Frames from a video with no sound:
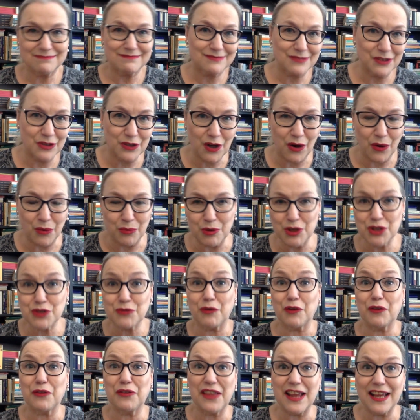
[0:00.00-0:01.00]
you know,
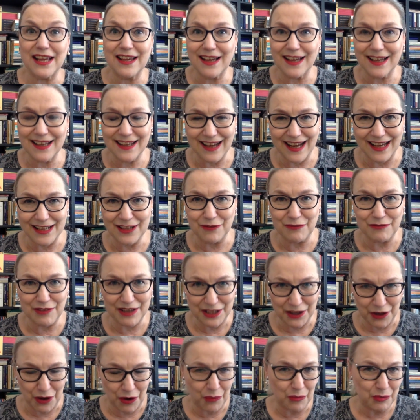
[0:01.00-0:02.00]
wishful thinking kind of
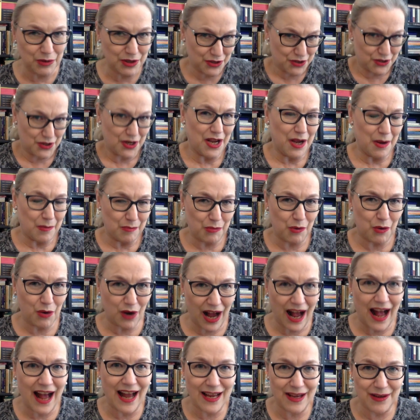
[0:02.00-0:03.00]
video, which book
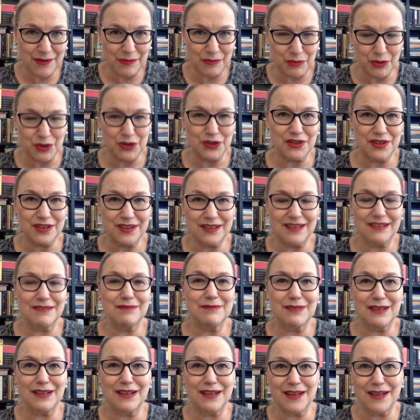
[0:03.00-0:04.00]
I would
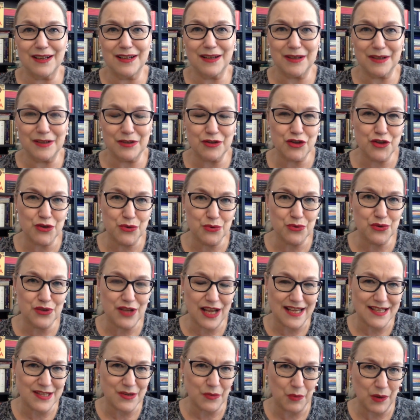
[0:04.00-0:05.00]
choose
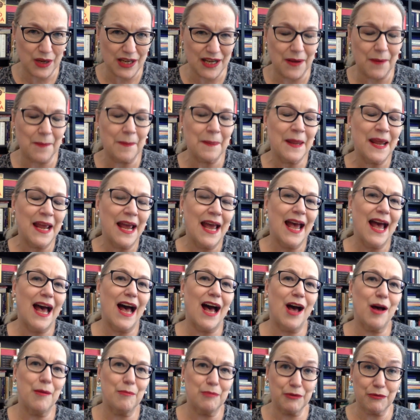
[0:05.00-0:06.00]
as a winner
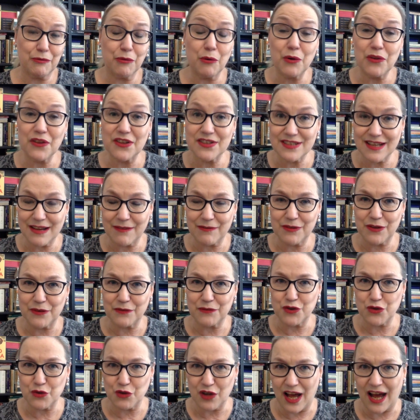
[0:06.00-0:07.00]
before the 7th of
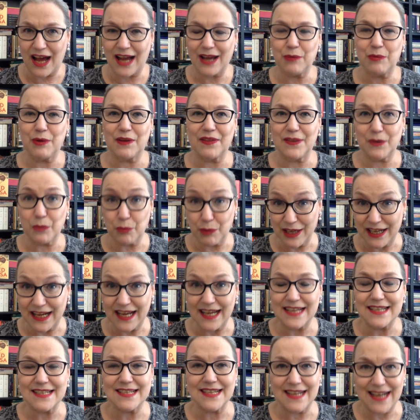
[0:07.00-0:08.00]
July when the winner
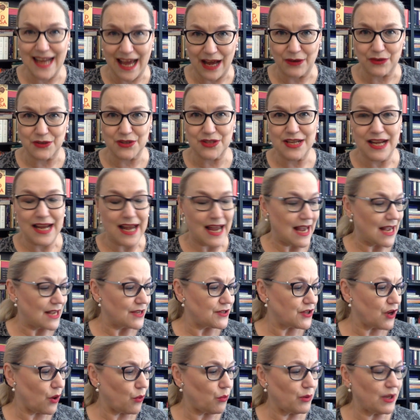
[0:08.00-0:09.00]
is announced.
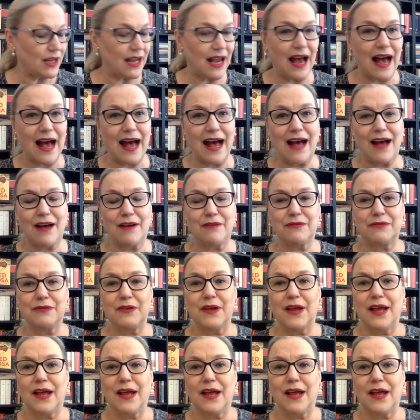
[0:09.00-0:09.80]
So we have